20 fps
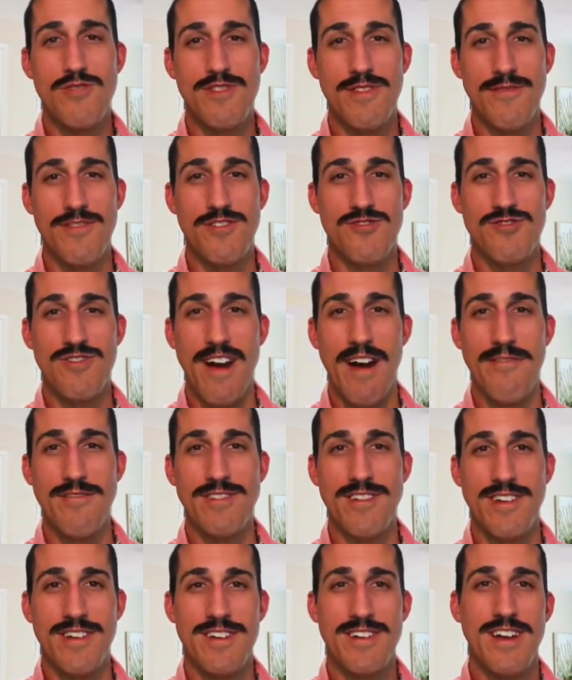if you're
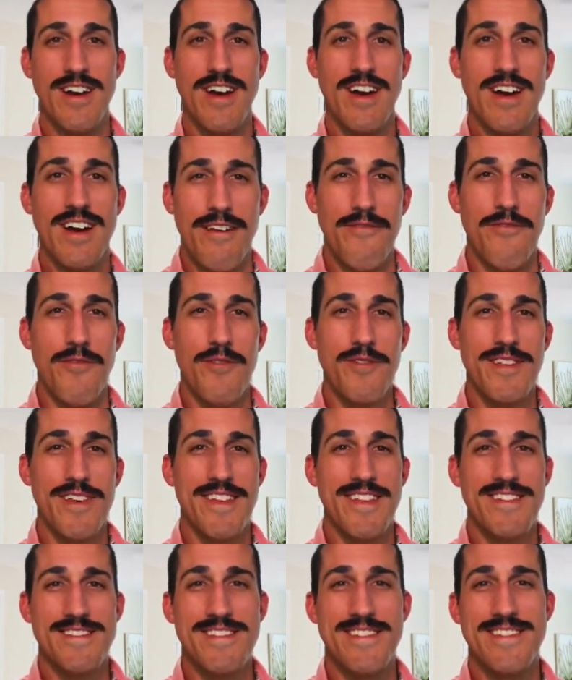traveling. And fourth on
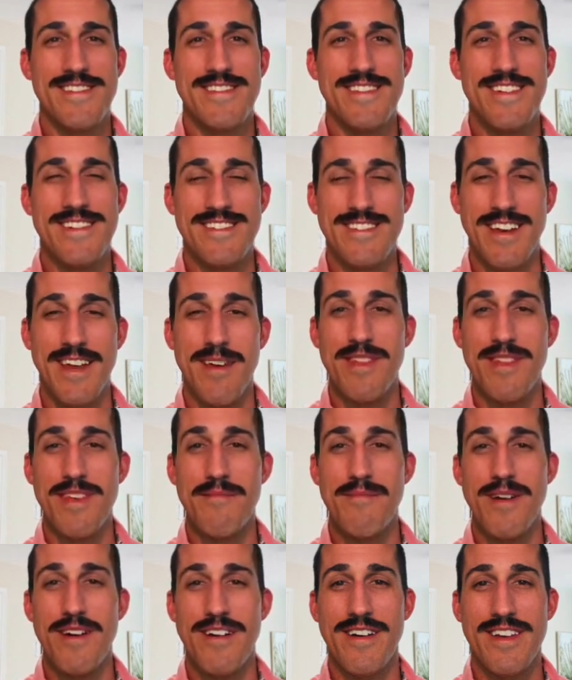this list is going
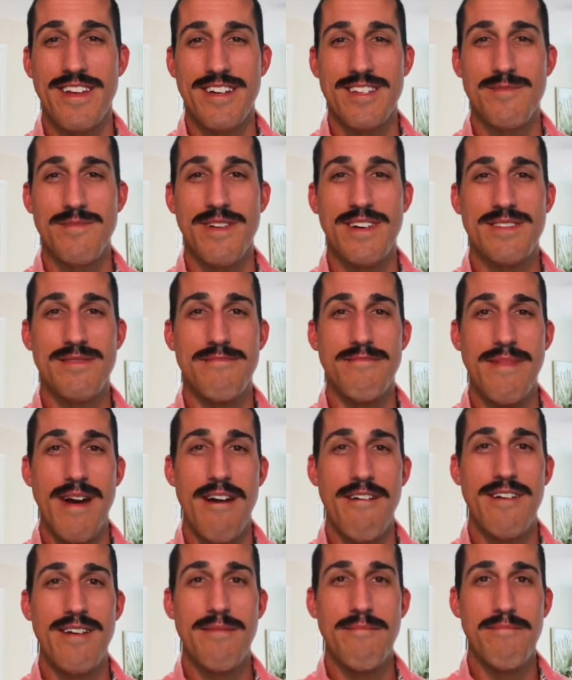American Express
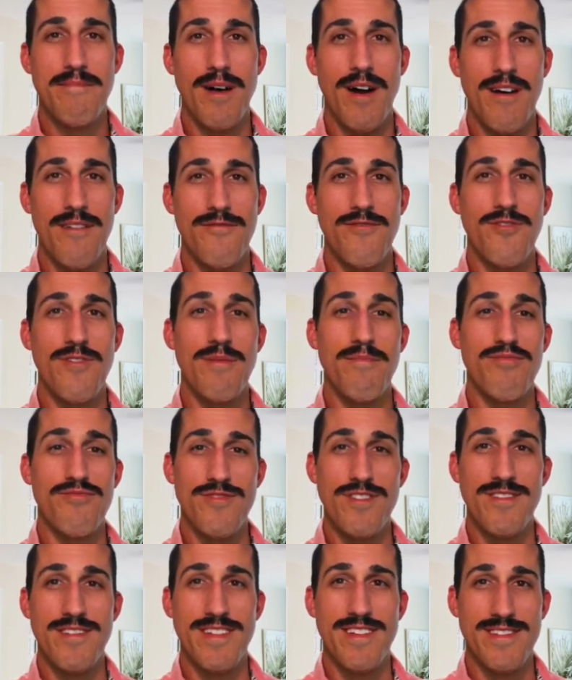Marriott Bonvoy
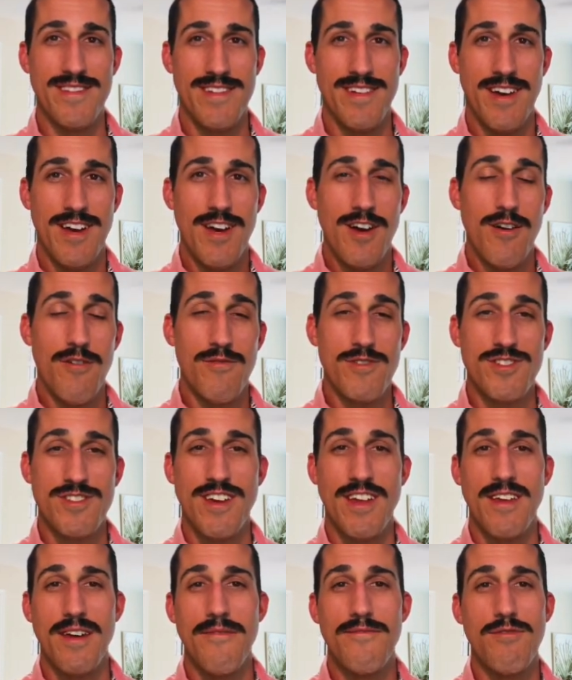Brilliant, which is
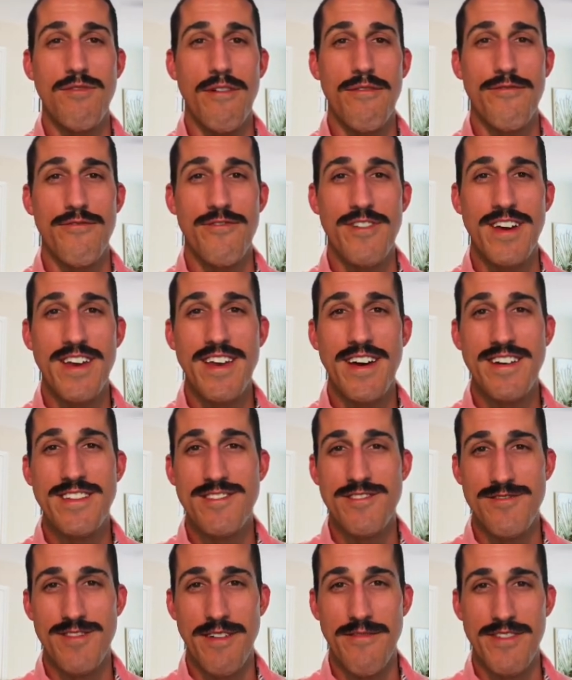going to give you a free night
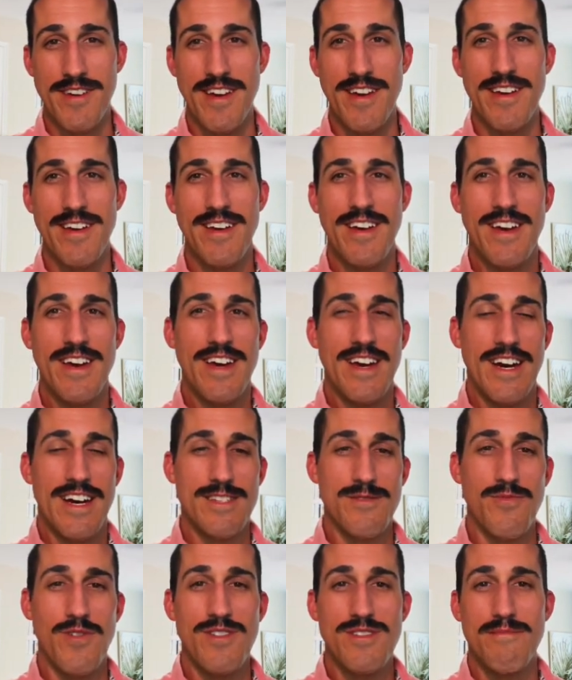certificate,
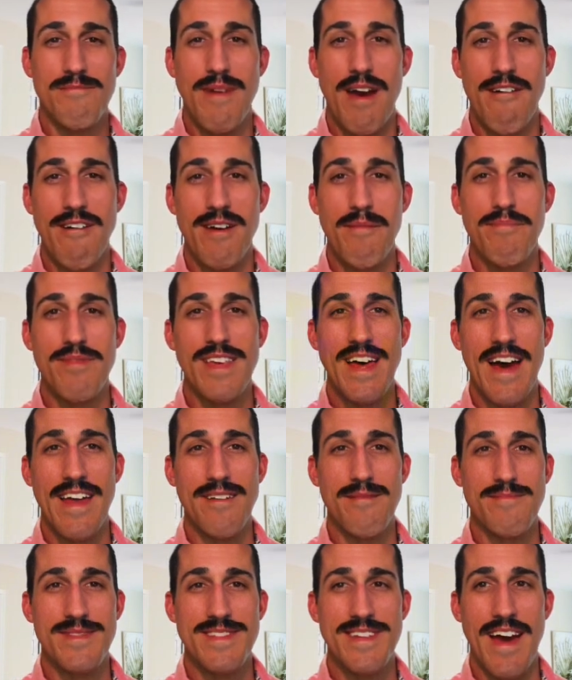as well as Marriott
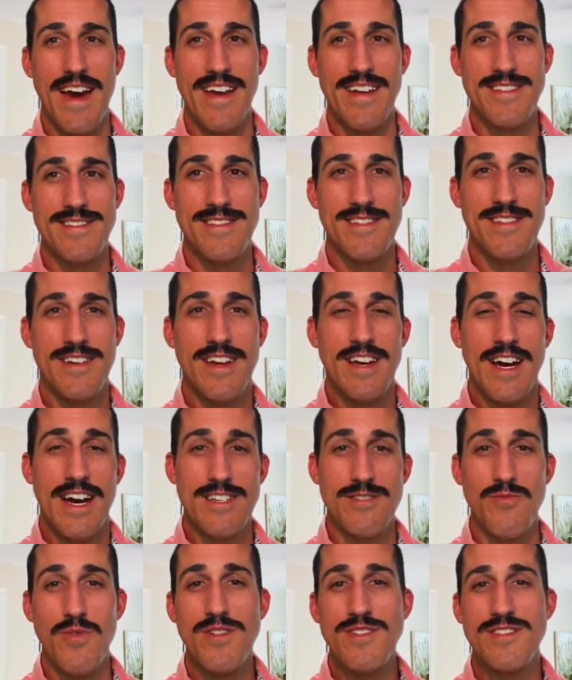Platinum status,
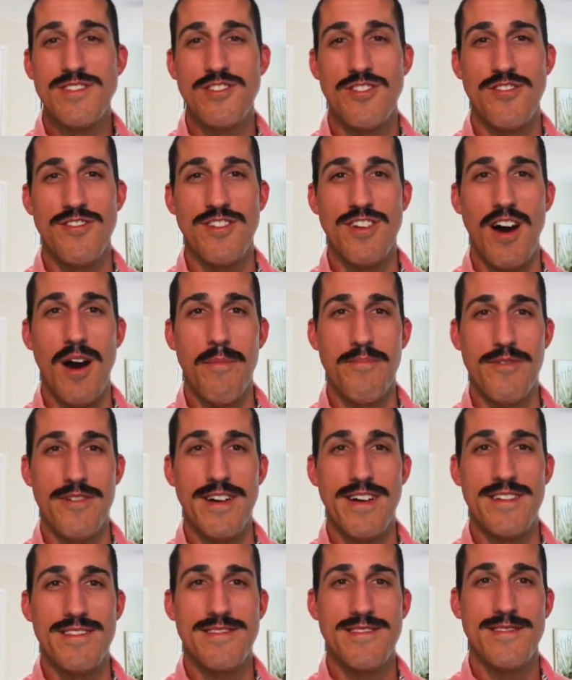as well as certain
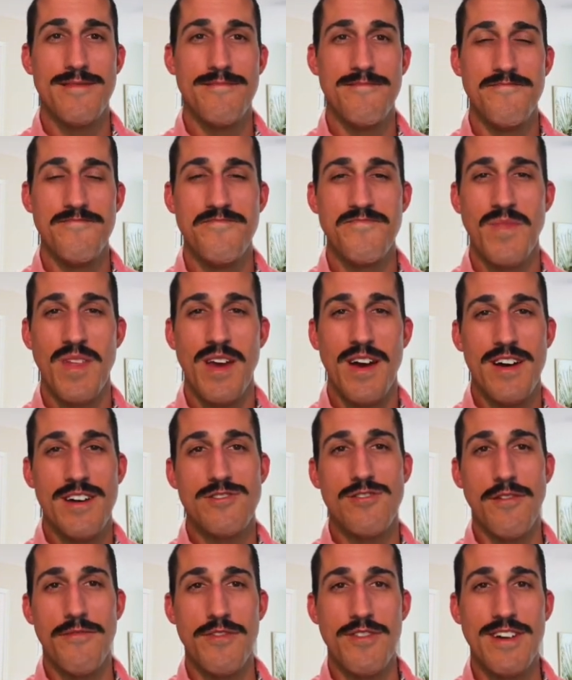upgrades.
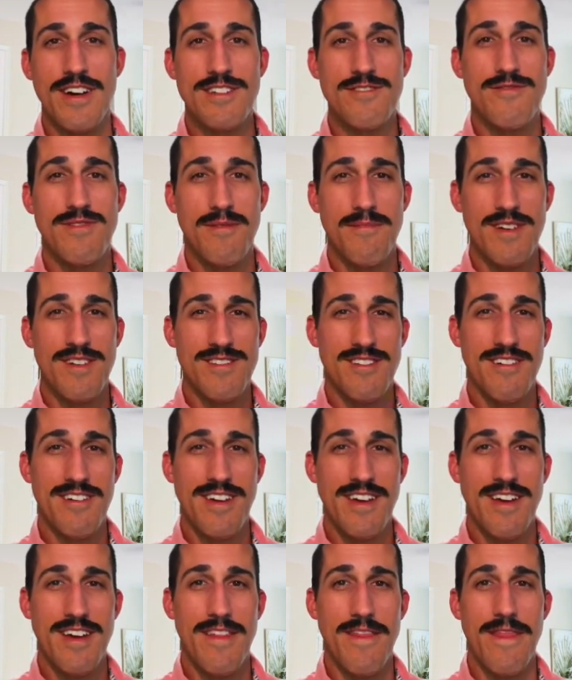So if you guys are in the
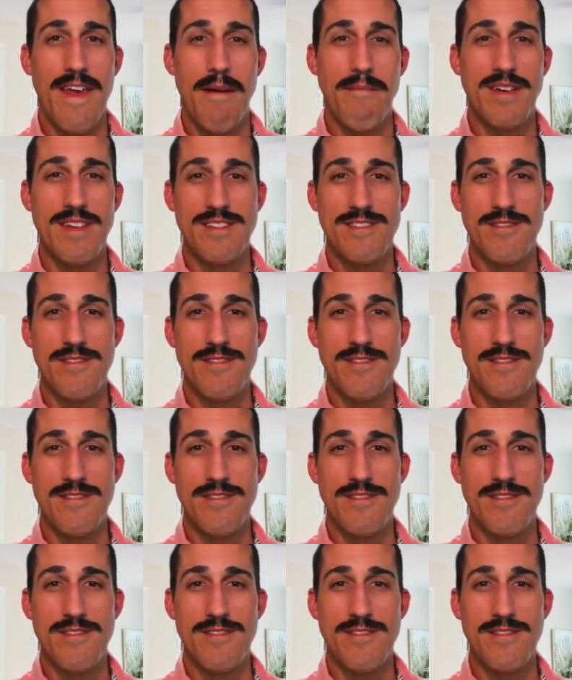military, that means